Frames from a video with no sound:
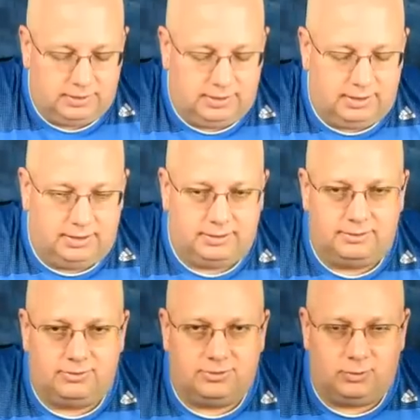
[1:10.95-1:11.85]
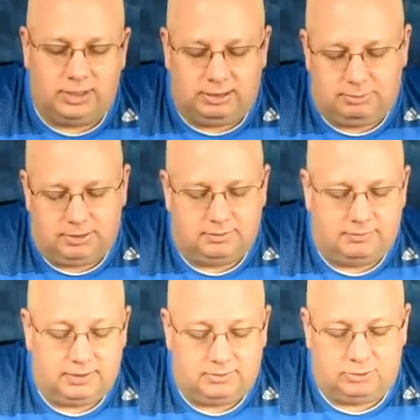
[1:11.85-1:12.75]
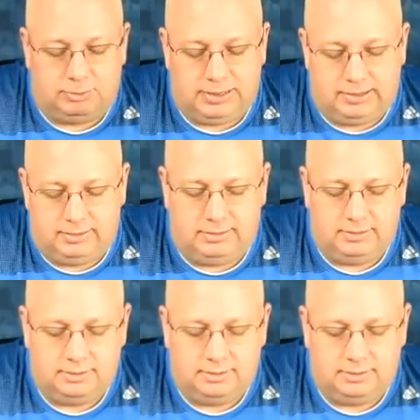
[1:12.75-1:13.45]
And it's SCREAM. Speed,